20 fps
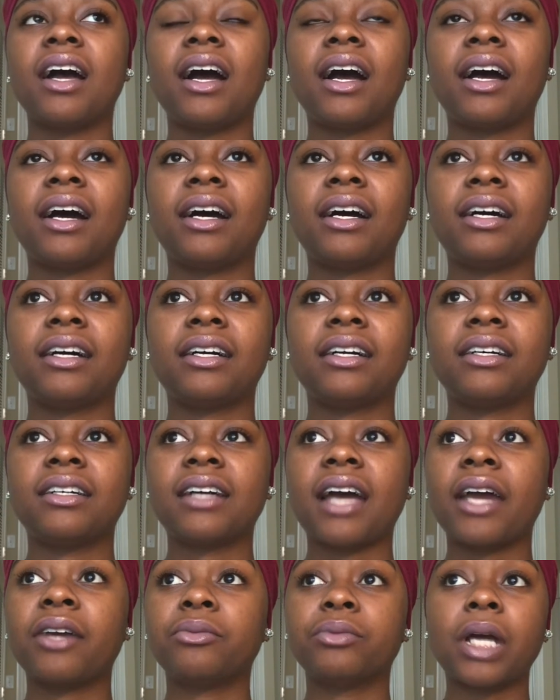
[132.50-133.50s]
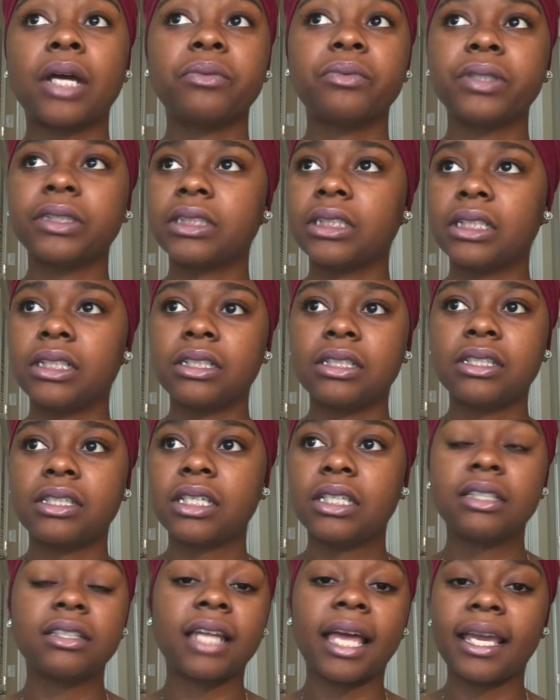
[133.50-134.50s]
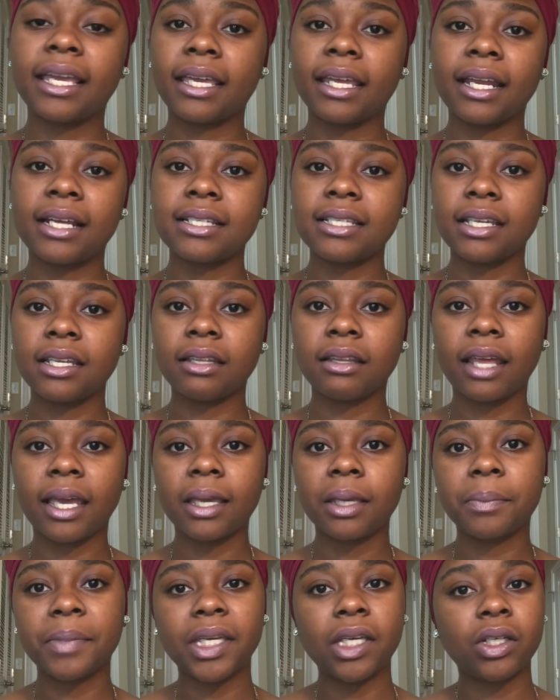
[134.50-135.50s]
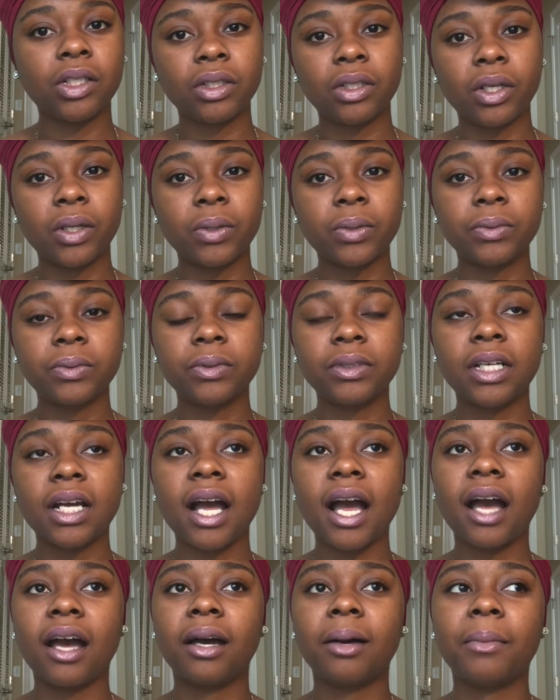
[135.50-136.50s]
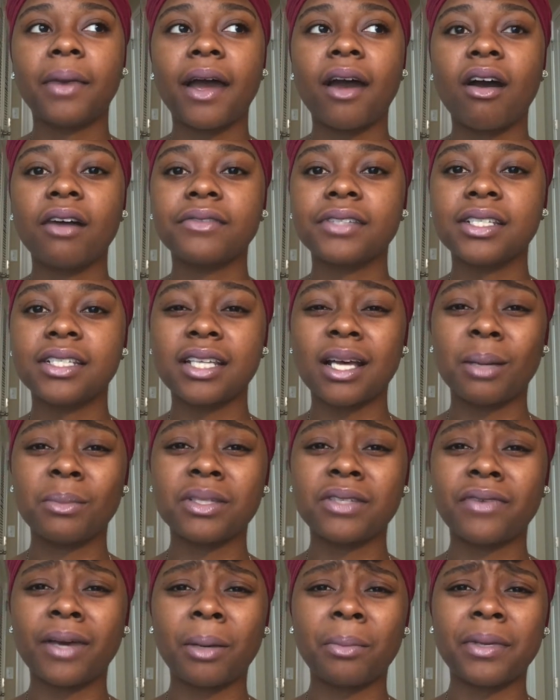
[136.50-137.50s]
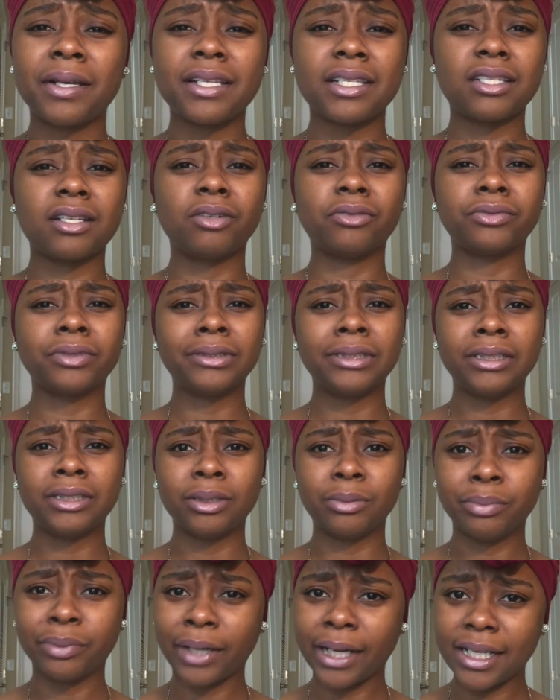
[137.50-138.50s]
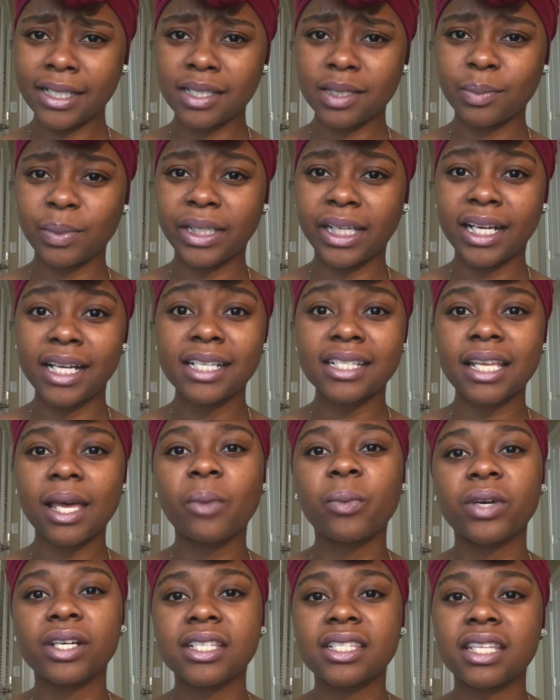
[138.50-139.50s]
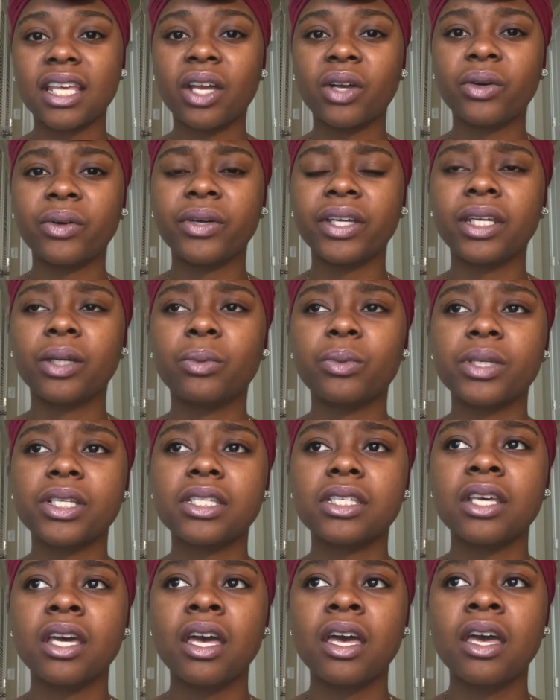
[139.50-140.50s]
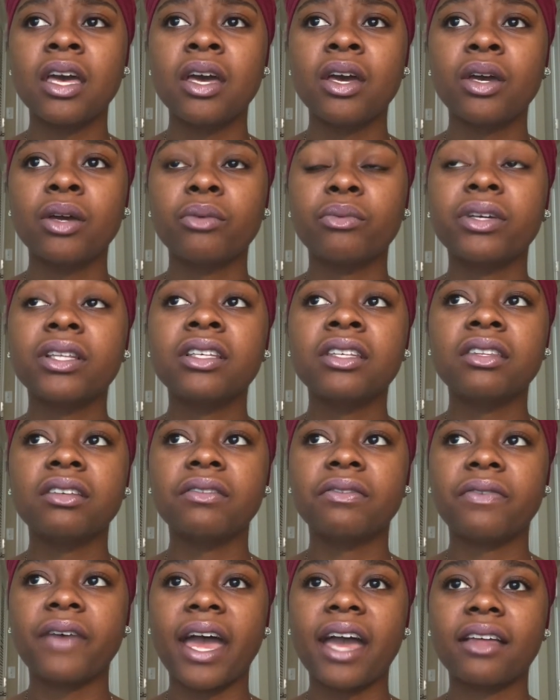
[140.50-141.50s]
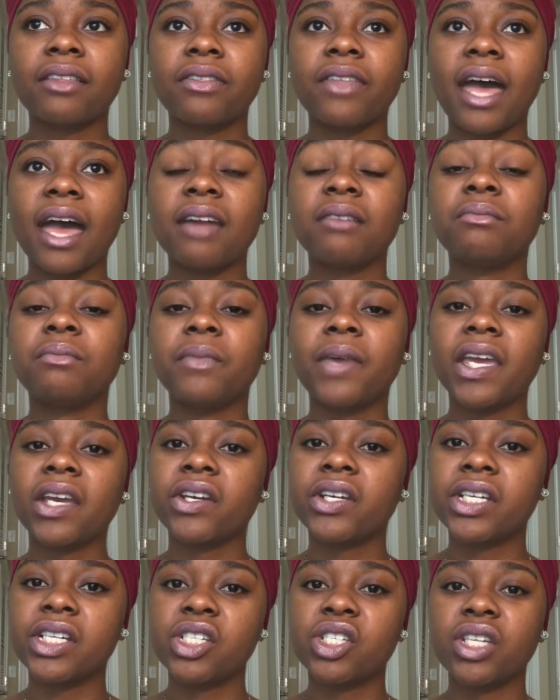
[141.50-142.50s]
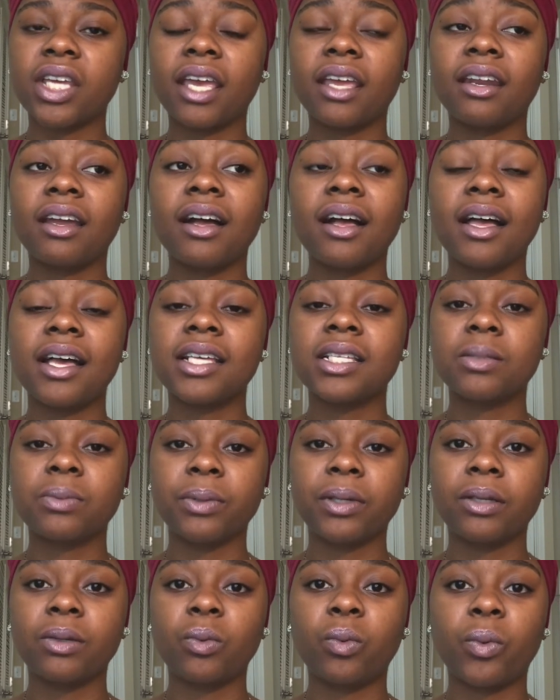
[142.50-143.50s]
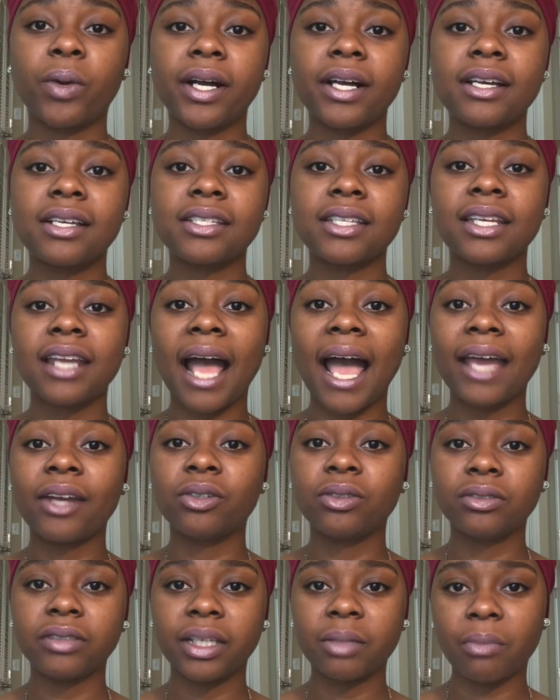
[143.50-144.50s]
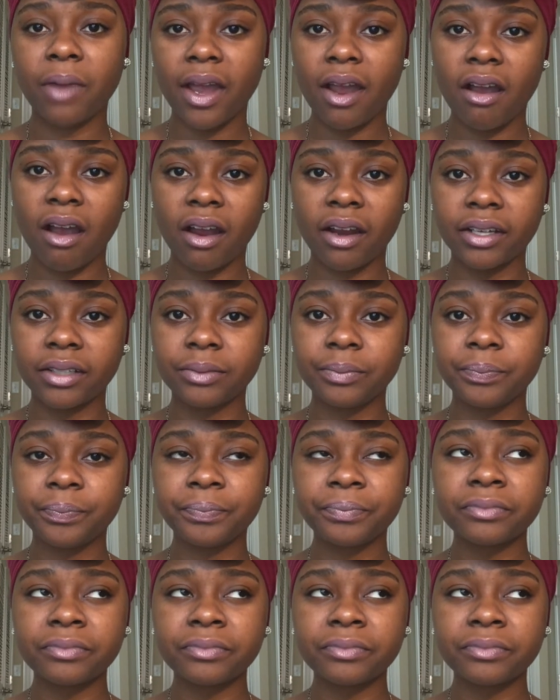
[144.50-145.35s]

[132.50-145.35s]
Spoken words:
I really didn't like it. I didn't like being alone. I oftentimes found myself really depressed because I was single, and it was really the fact that marriage and a husband was an idol in my heart.